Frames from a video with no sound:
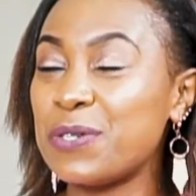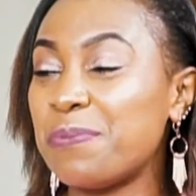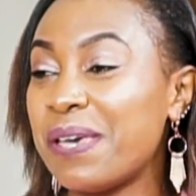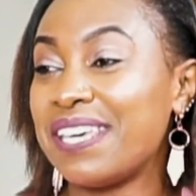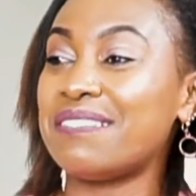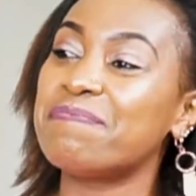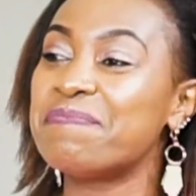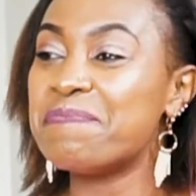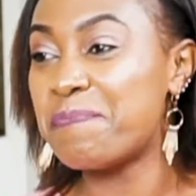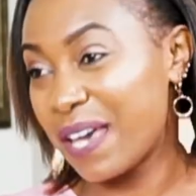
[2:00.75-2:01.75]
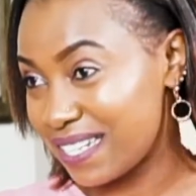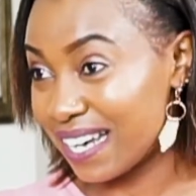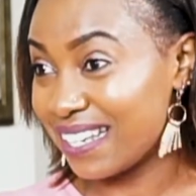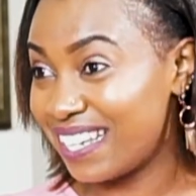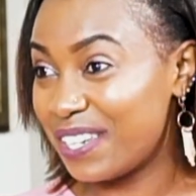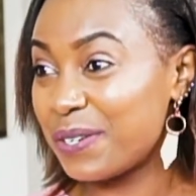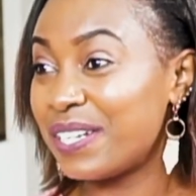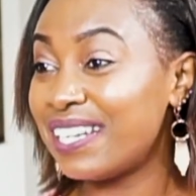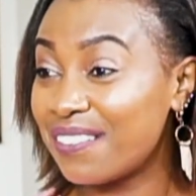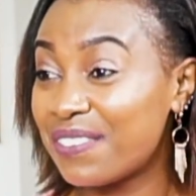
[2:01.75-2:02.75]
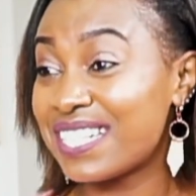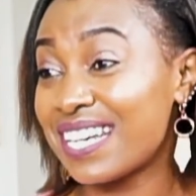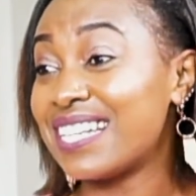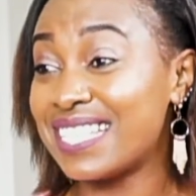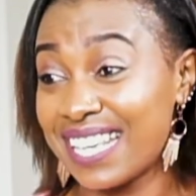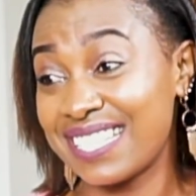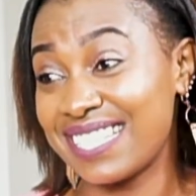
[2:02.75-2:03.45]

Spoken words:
make it better. Okay. You don't leave it as is.